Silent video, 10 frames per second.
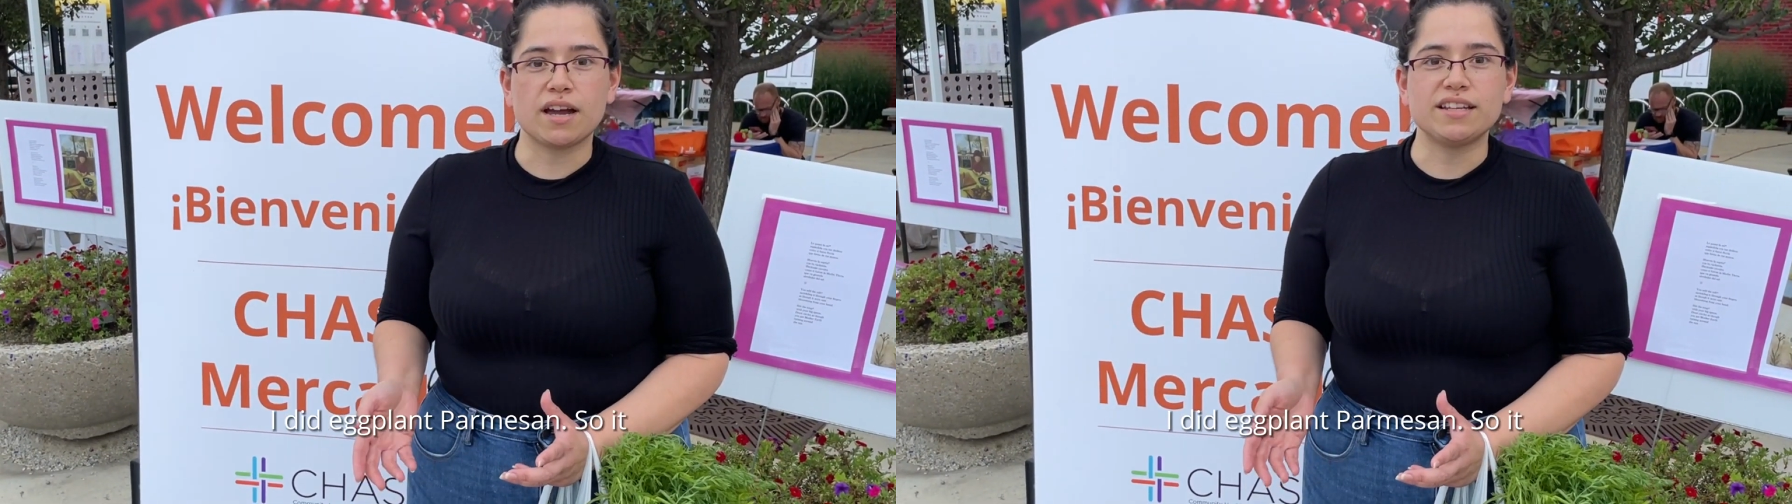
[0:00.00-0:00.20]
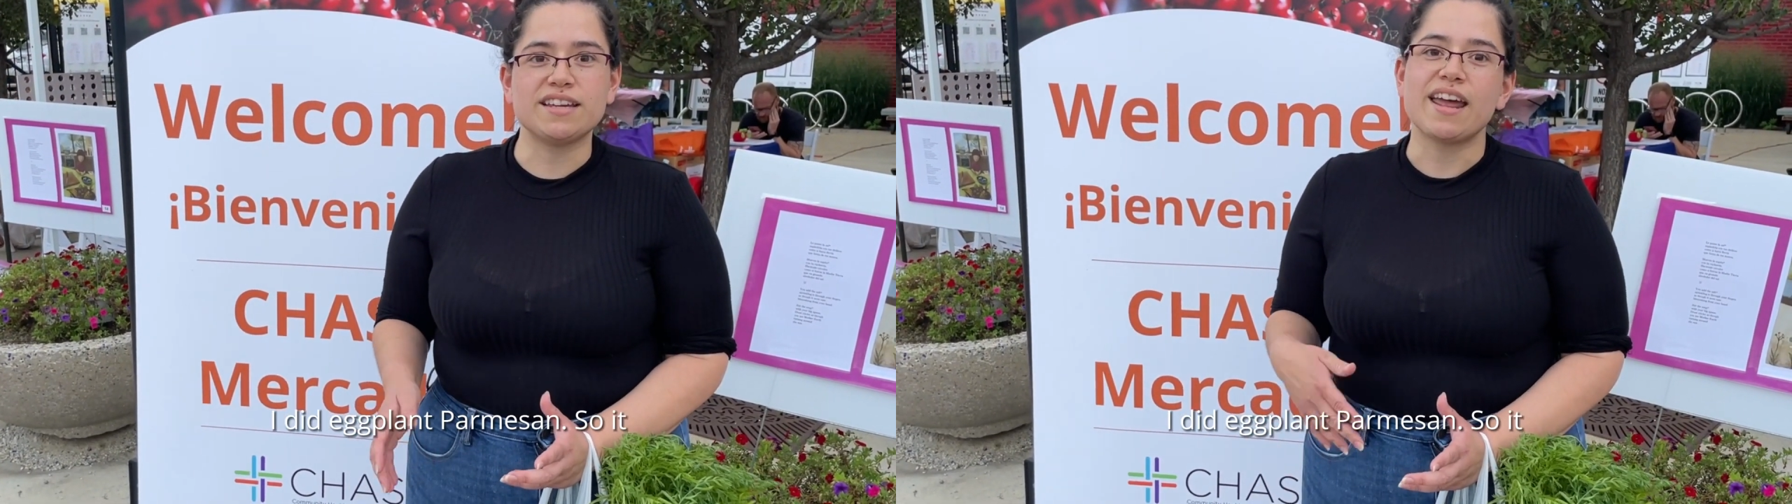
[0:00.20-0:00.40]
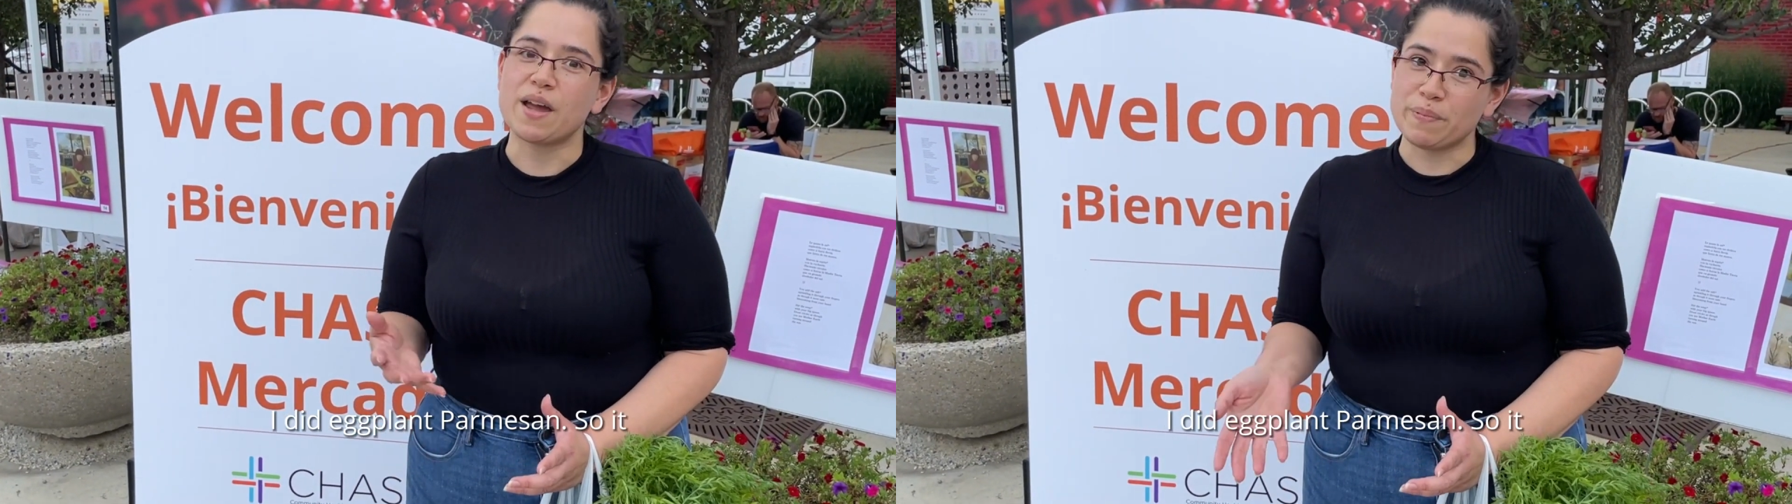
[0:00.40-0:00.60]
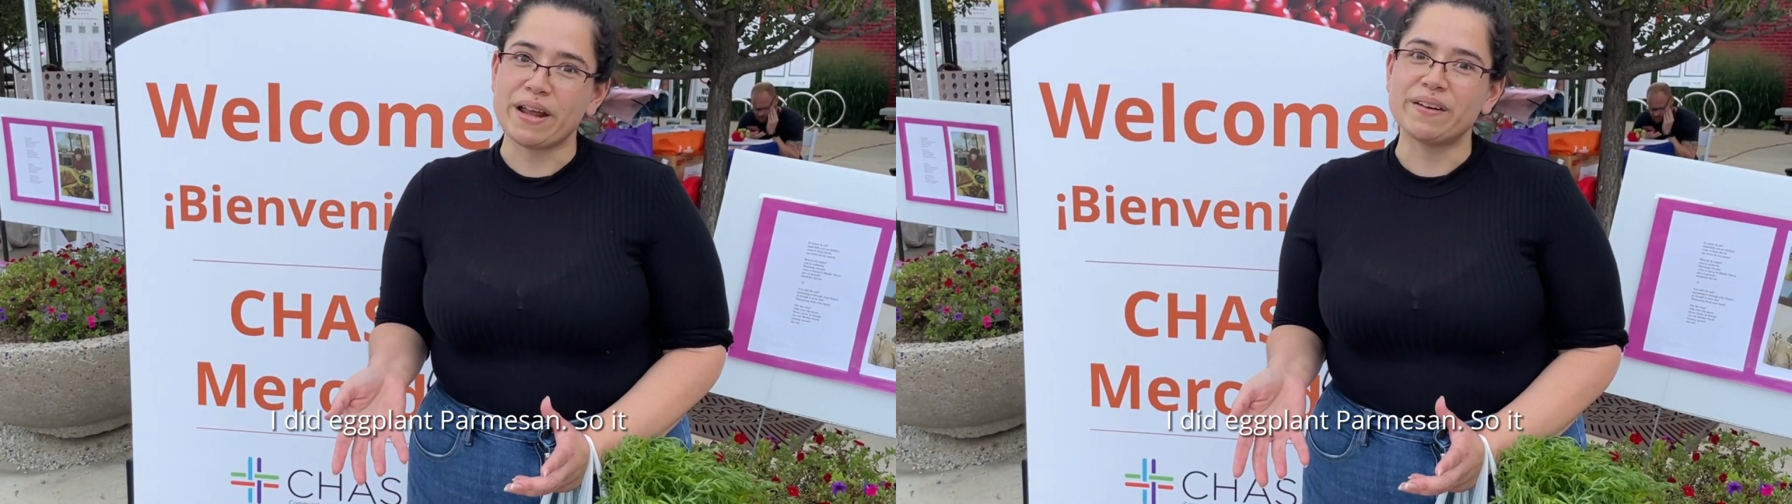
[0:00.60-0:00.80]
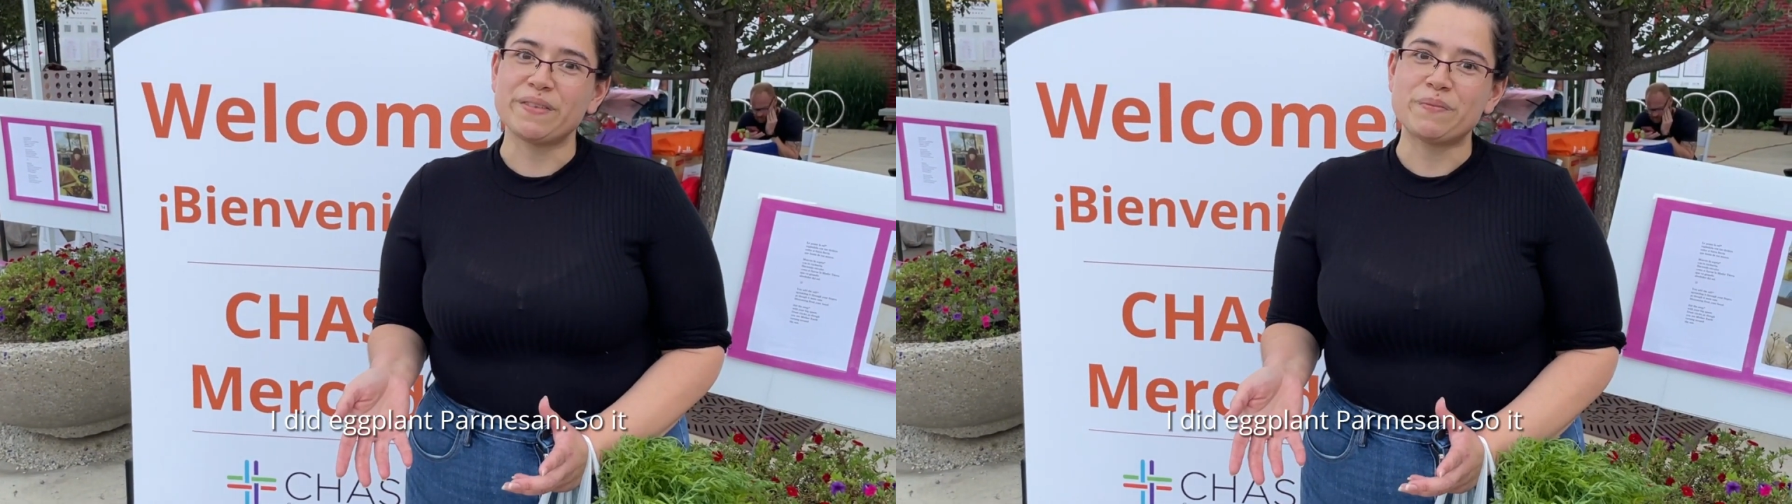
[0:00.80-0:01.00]
I did
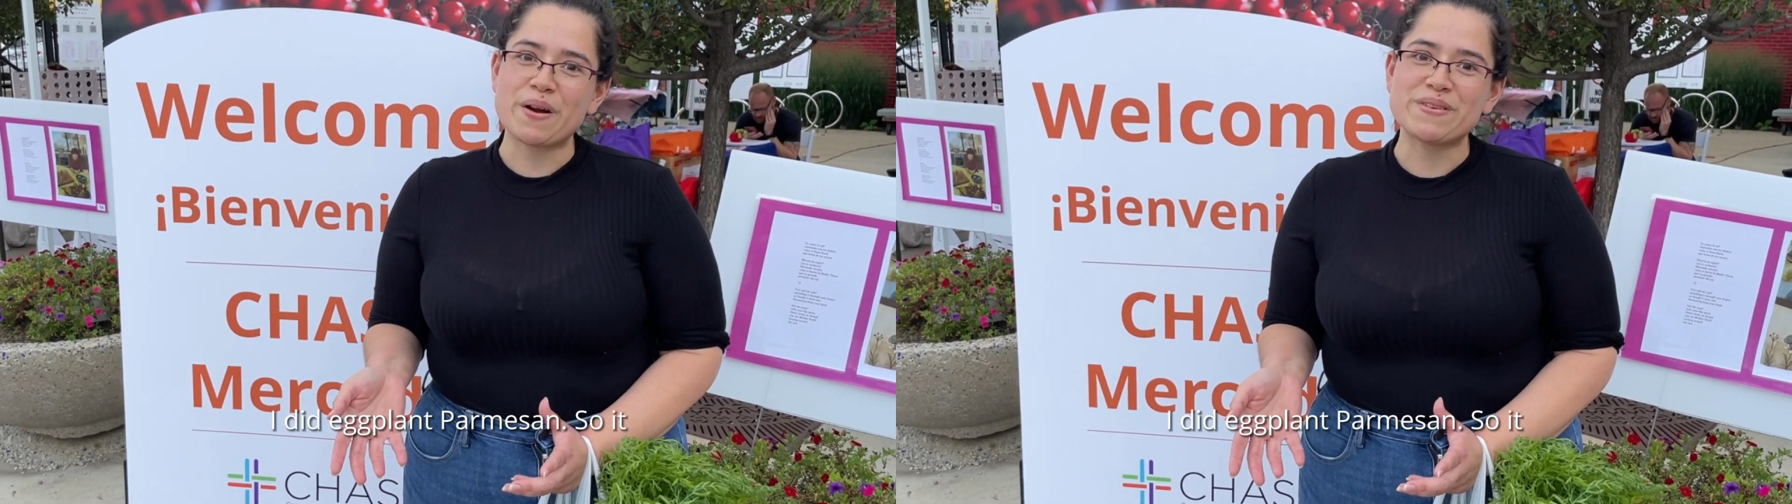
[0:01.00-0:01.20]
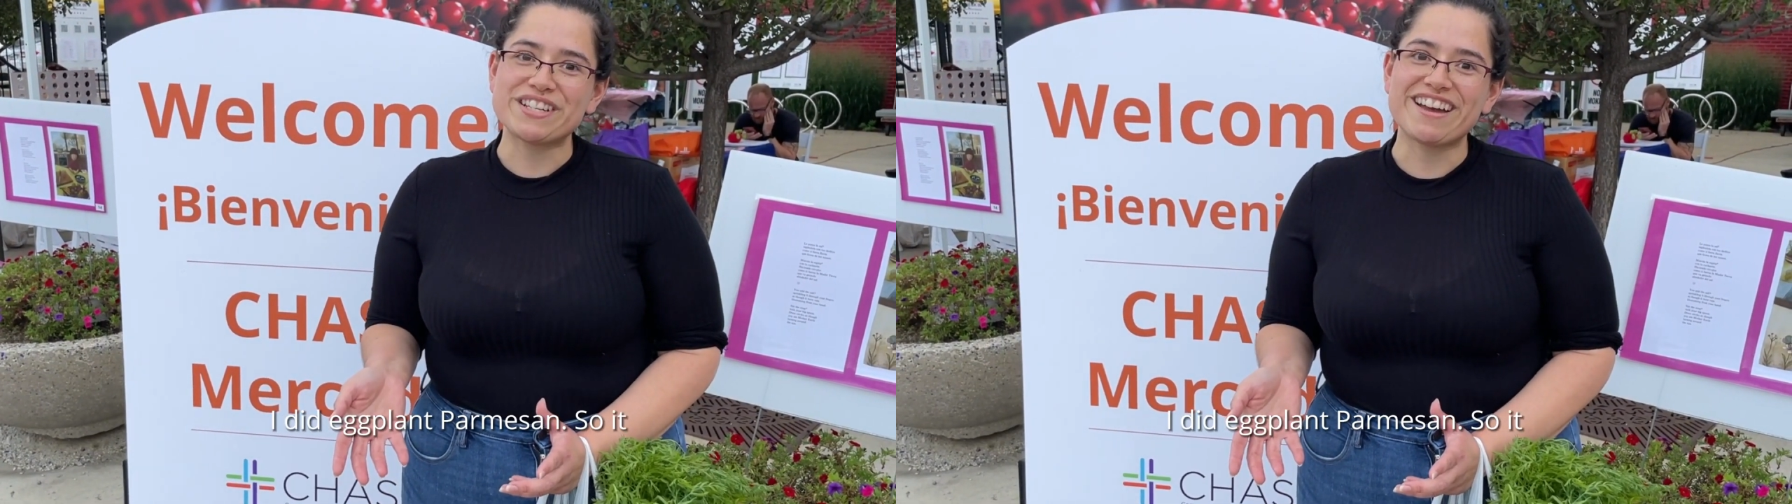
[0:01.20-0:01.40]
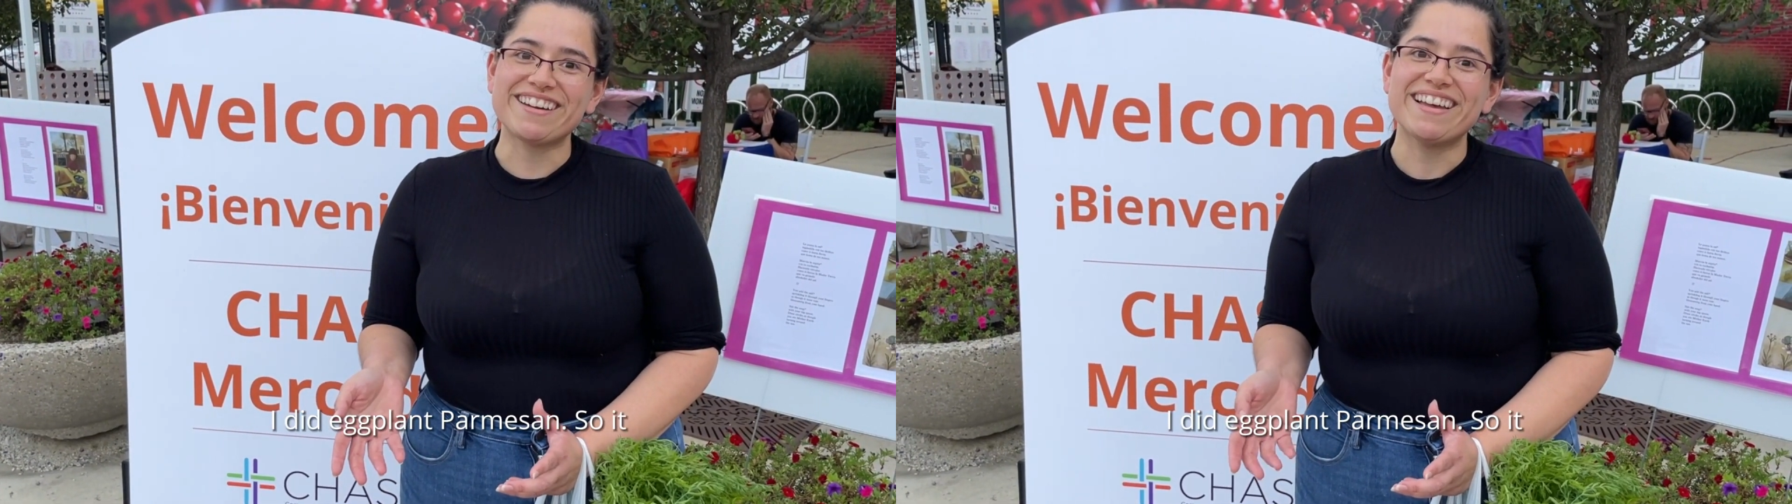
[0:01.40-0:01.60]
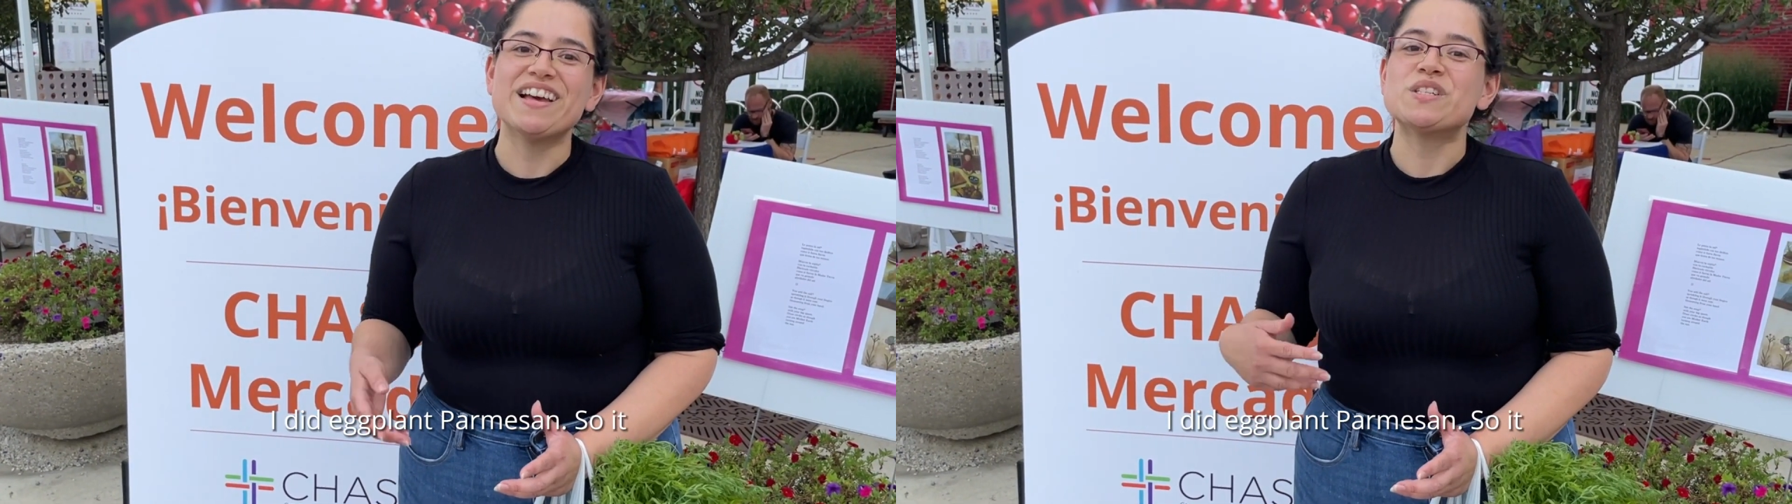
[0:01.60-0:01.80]
eggplant parmesan.